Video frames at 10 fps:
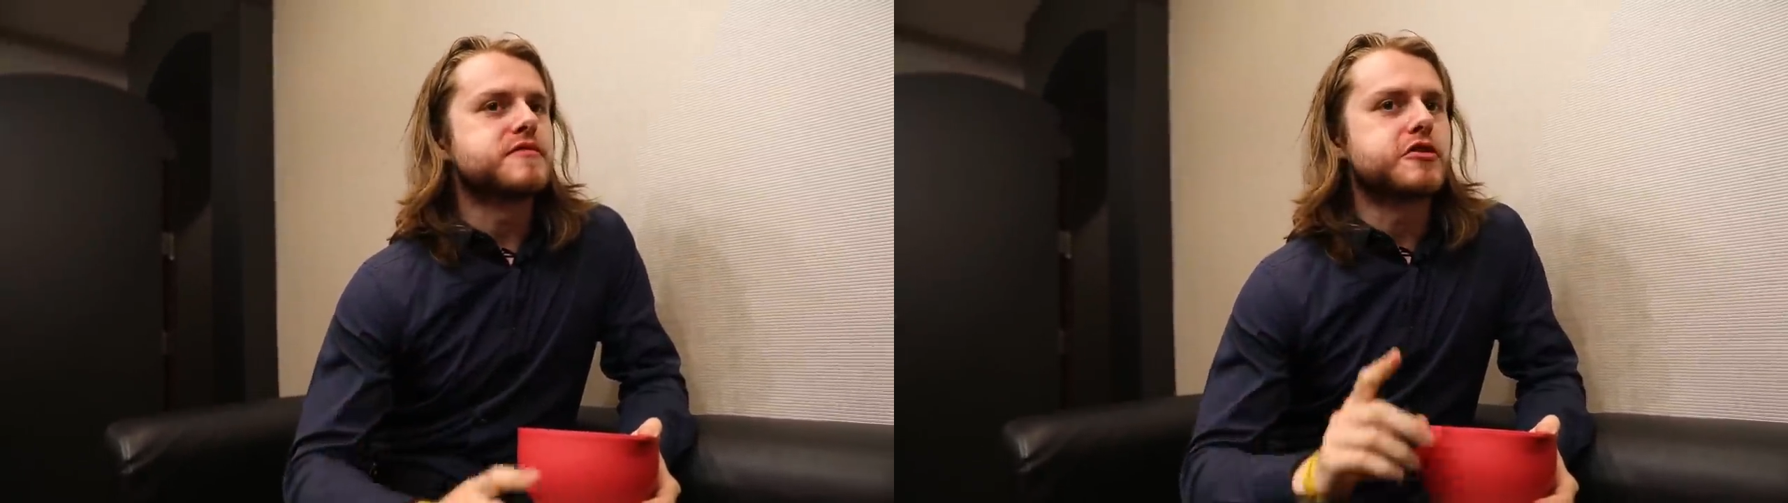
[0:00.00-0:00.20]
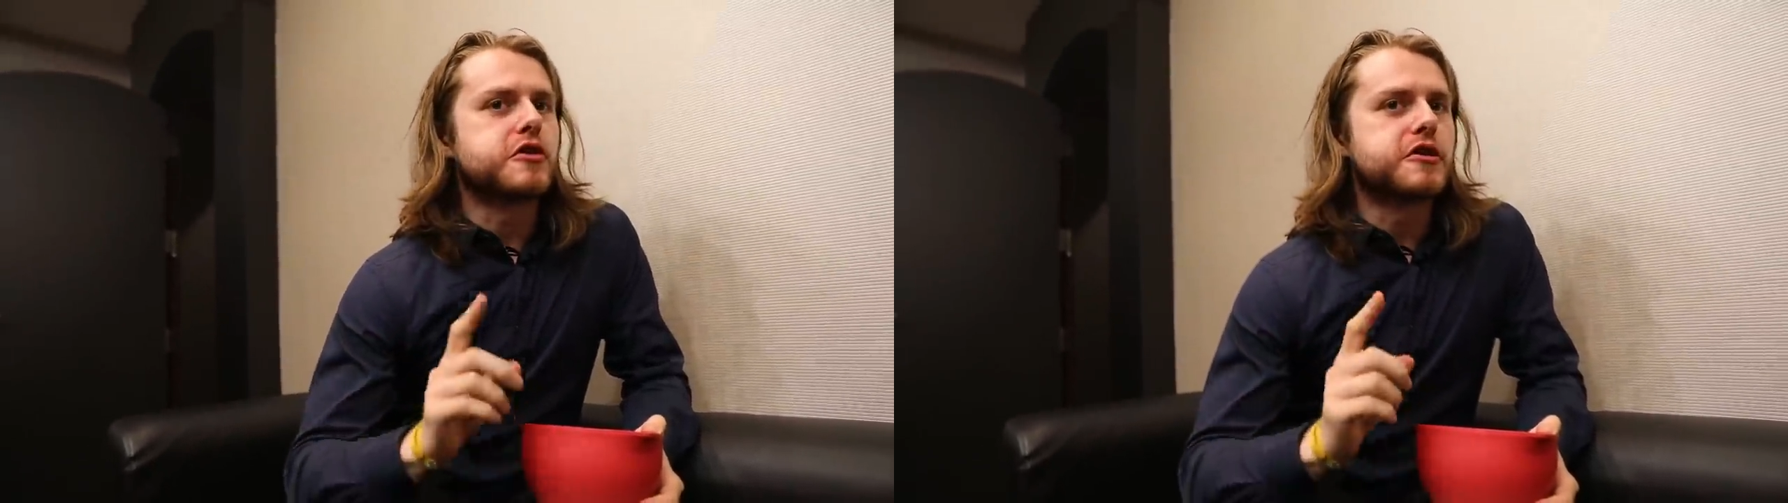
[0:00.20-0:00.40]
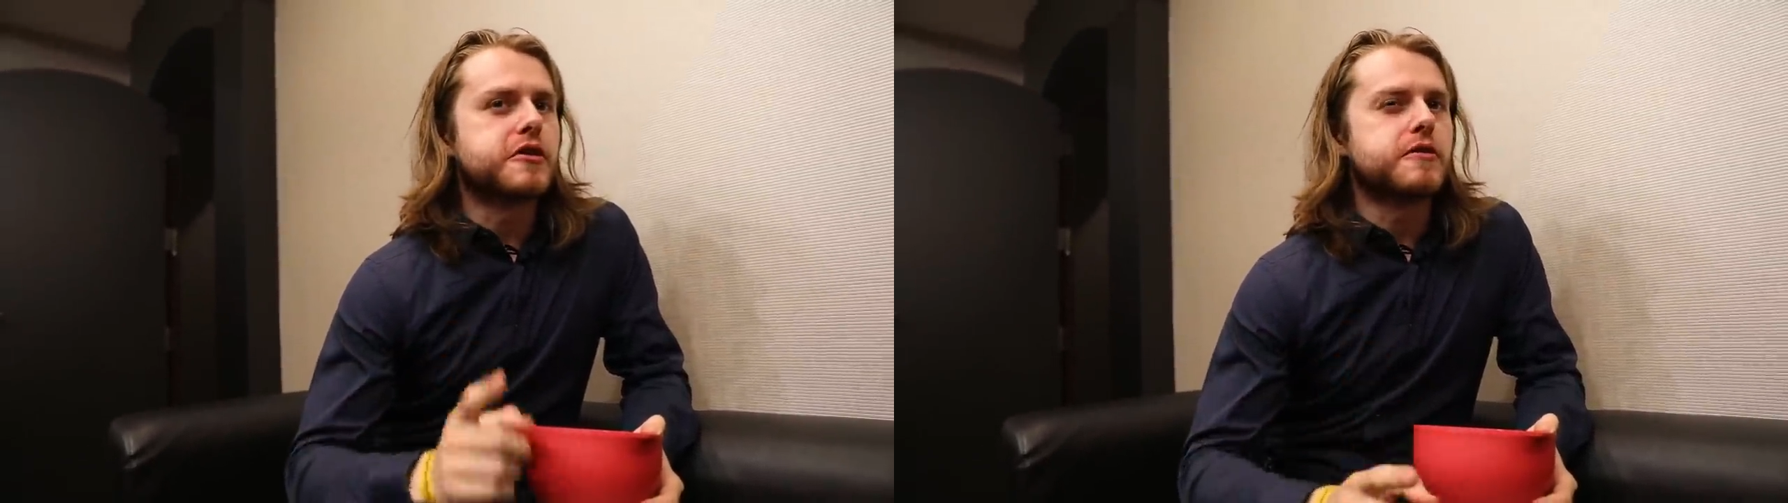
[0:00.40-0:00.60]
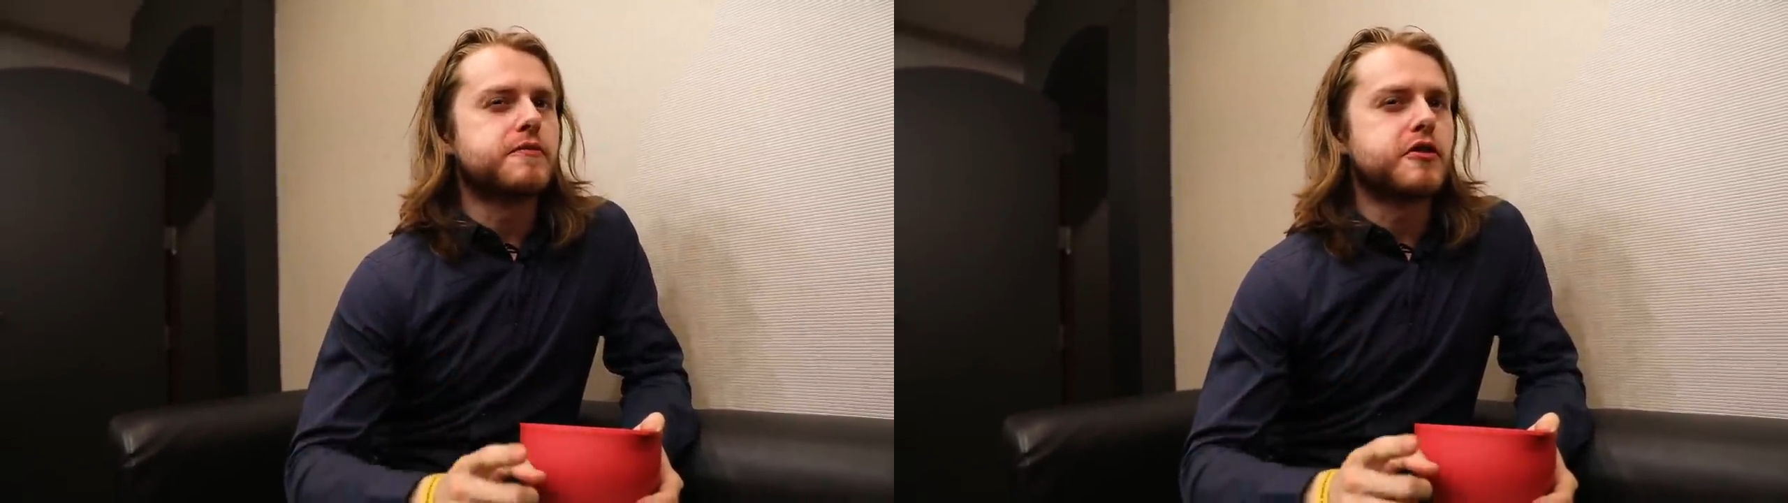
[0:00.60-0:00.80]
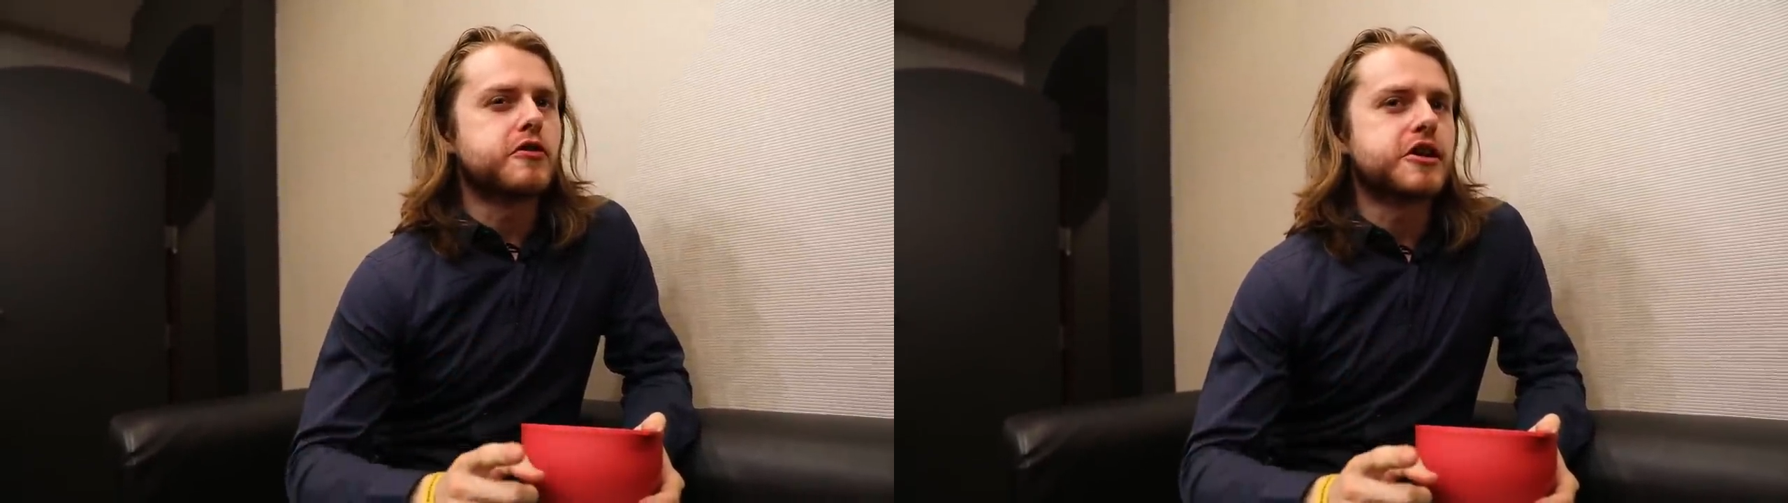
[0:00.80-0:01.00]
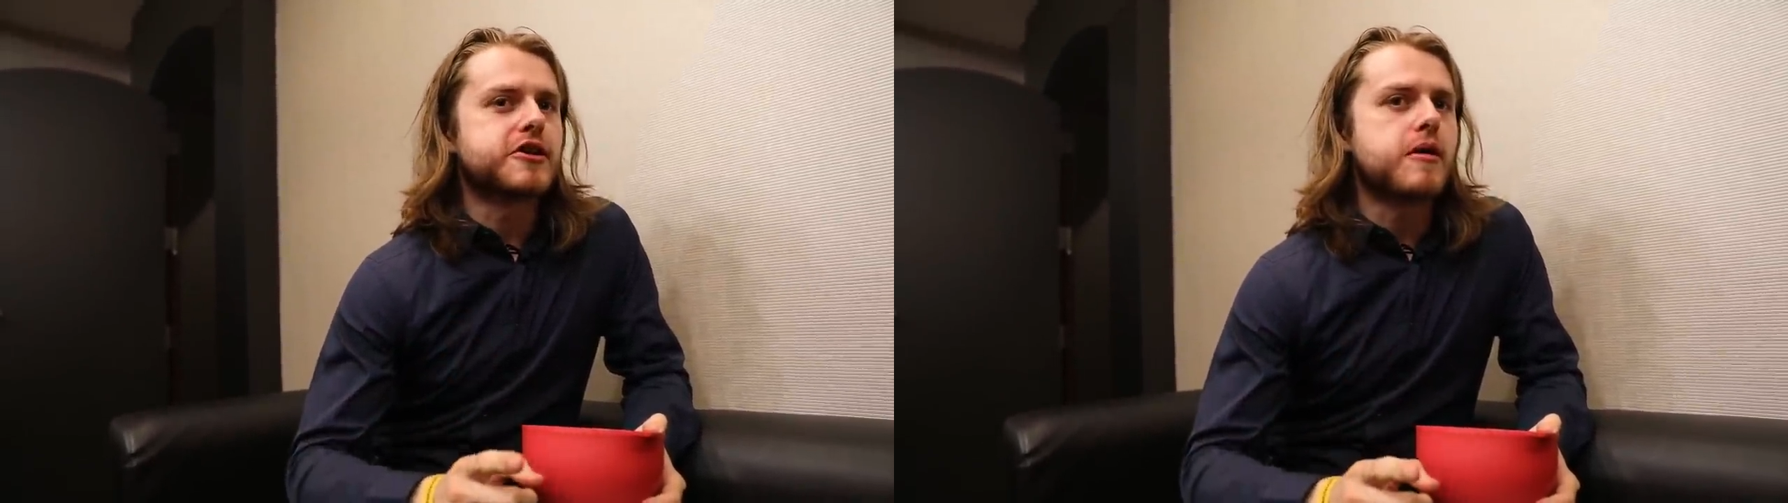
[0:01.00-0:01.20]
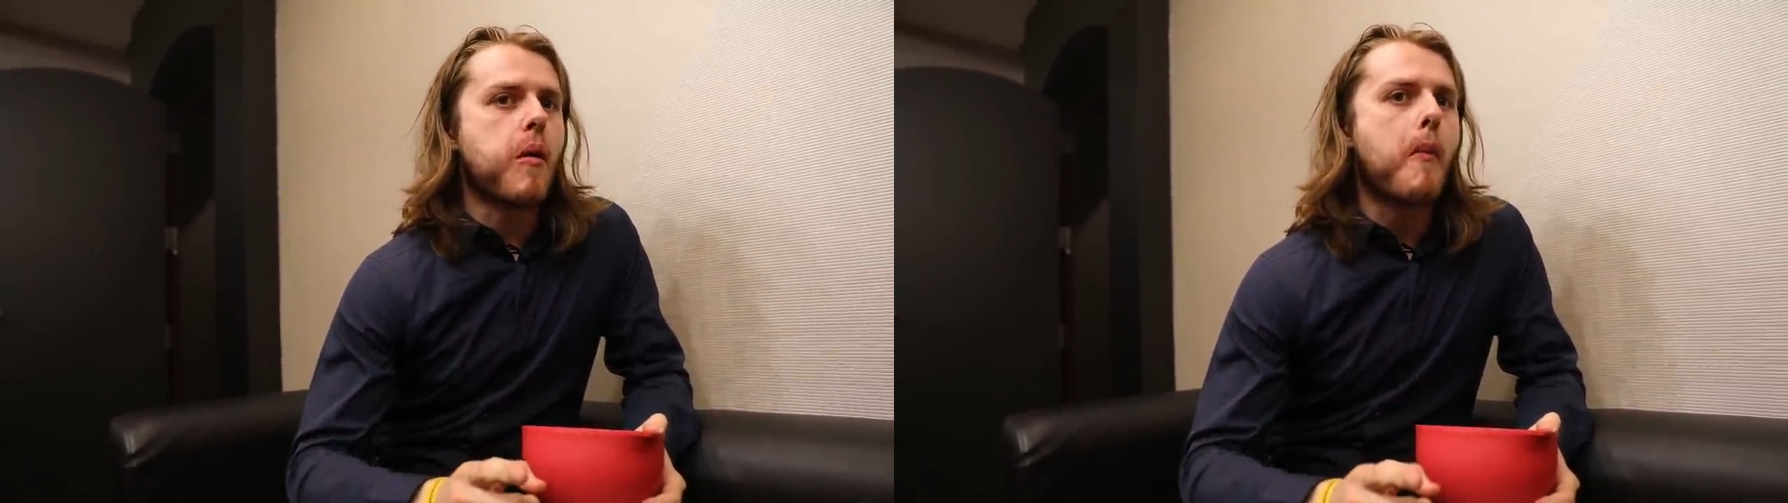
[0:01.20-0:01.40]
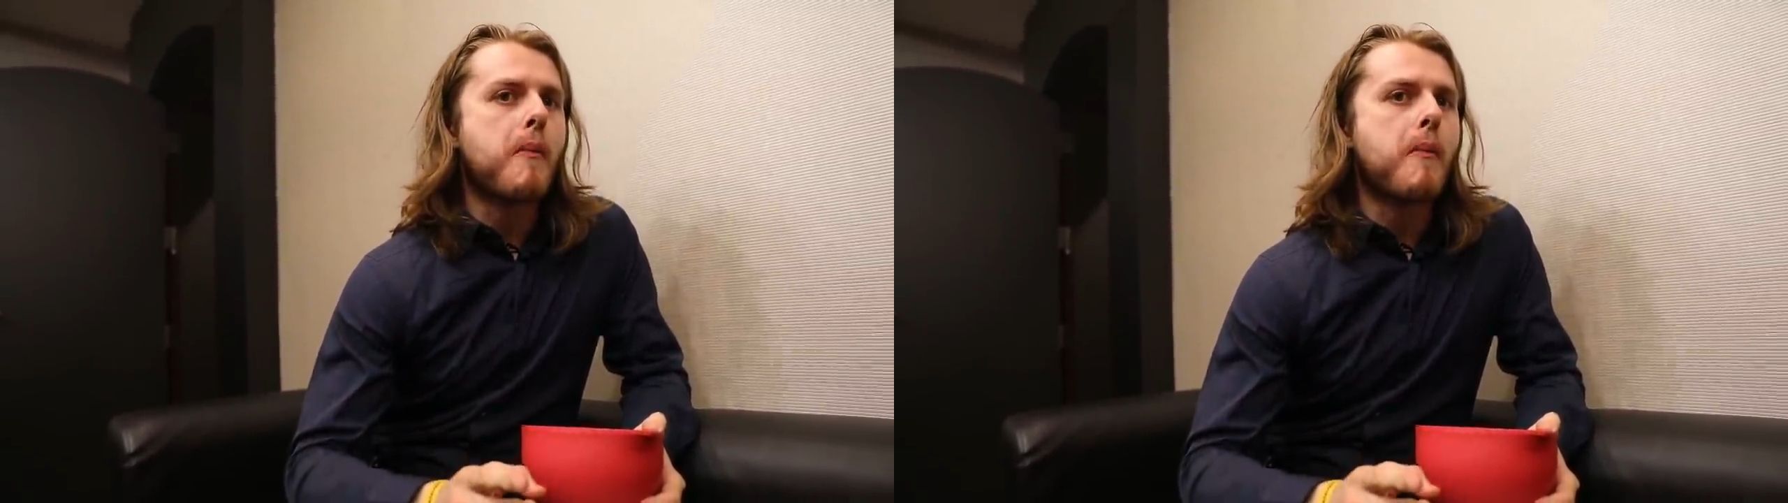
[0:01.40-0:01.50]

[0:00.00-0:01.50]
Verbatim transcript: You got it on vlog, I think?